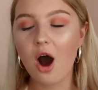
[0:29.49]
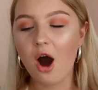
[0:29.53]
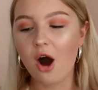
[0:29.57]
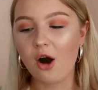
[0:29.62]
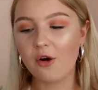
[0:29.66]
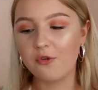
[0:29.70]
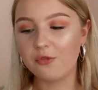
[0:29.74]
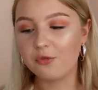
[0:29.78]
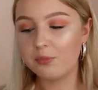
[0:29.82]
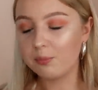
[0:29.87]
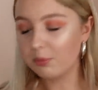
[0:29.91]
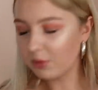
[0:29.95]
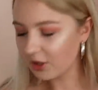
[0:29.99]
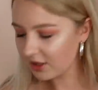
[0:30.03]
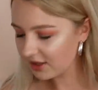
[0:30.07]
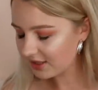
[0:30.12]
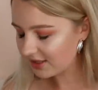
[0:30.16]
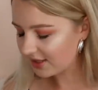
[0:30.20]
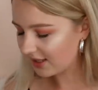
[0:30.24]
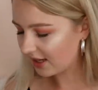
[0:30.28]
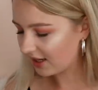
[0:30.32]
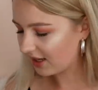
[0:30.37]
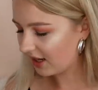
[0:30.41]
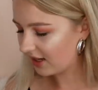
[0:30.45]
of
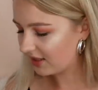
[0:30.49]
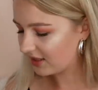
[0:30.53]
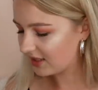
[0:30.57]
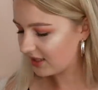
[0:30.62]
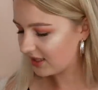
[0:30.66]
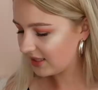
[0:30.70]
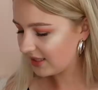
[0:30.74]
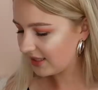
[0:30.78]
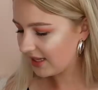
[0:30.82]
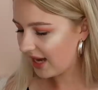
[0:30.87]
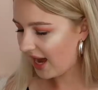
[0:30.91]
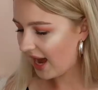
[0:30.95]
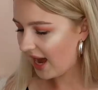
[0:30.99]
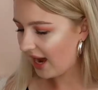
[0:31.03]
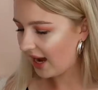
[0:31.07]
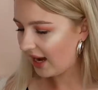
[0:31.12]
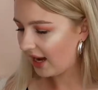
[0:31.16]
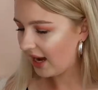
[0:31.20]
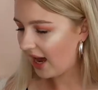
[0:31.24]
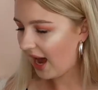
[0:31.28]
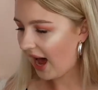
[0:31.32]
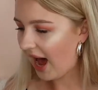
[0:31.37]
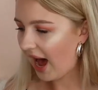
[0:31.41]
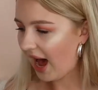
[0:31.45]
months, I'd like to
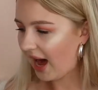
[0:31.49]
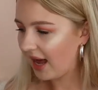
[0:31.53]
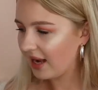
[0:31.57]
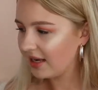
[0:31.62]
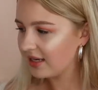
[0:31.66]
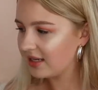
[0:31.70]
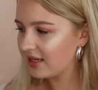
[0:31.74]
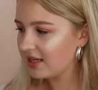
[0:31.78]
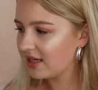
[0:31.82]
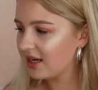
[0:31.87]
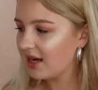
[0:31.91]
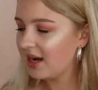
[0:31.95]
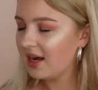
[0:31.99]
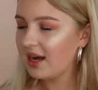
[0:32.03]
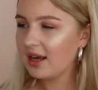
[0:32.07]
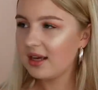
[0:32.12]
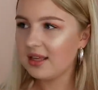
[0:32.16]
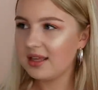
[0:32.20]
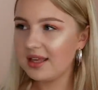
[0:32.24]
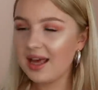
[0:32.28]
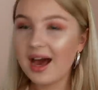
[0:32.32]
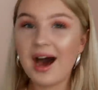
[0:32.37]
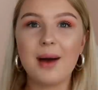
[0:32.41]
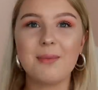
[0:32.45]
say, and
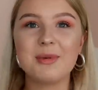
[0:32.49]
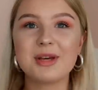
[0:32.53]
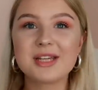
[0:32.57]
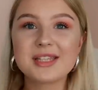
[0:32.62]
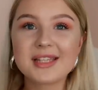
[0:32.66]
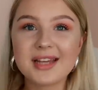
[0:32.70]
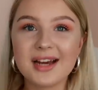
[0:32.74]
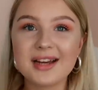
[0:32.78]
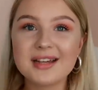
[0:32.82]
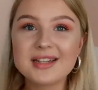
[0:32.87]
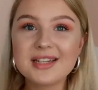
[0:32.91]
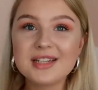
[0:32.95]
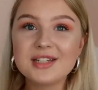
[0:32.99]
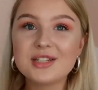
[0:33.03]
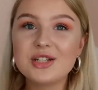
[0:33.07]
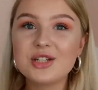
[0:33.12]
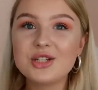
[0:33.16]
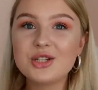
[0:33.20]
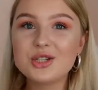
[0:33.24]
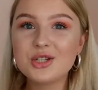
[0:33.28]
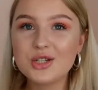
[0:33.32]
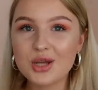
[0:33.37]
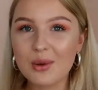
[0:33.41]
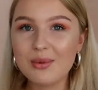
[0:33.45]
yeah, I'm excited to
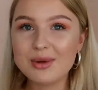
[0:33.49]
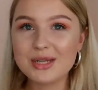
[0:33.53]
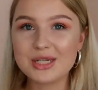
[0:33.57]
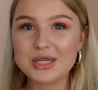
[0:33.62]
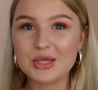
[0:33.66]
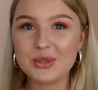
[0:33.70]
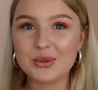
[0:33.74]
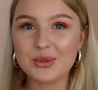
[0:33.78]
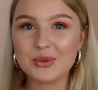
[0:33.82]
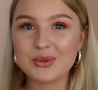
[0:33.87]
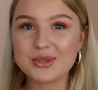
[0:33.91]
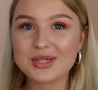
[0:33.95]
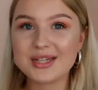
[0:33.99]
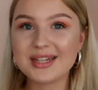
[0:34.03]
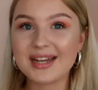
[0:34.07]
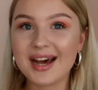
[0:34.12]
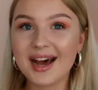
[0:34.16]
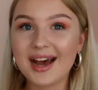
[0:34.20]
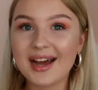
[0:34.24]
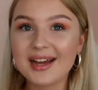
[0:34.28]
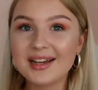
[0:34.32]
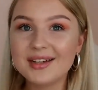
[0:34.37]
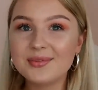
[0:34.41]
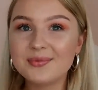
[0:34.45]
show it to you all
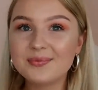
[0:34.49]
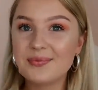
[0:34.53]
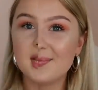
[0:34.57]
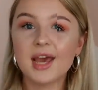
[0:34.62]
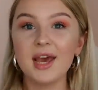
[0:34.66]
today.